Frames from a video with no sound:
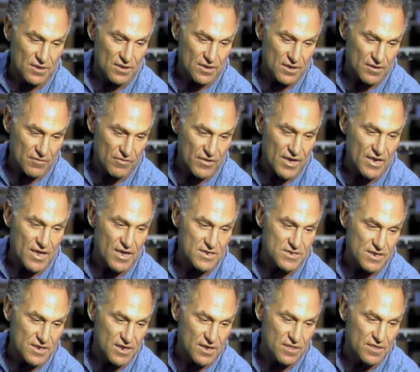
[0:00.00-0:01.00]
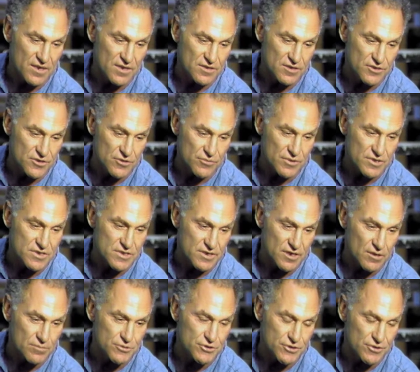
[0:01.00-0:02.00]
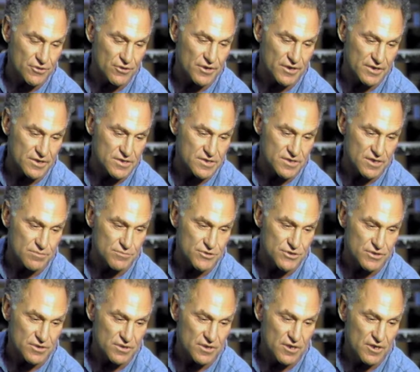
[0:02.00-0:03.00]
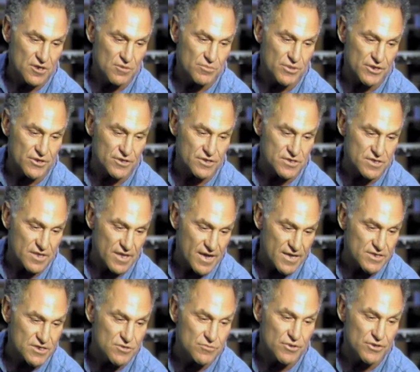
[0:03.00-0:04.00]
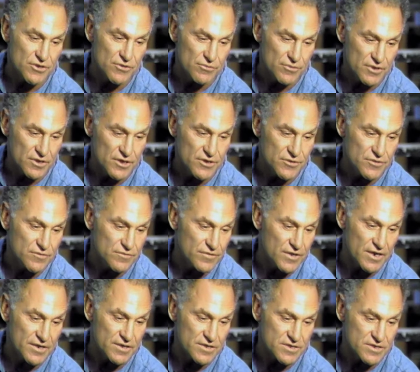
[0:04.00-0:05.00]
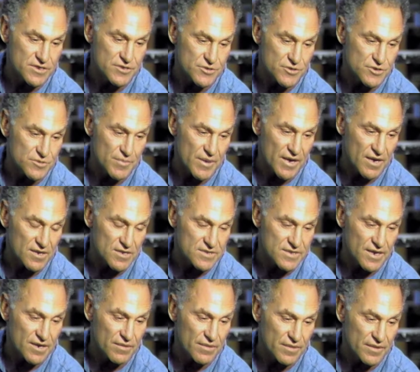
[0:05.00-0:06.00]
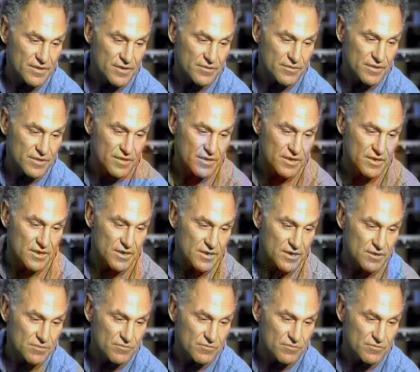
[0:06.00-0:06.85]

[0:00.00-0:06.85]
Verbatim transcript: if that has anything to do with sculpture or consumption, because that's what you really do find at Caesar's Palace out there in the uh,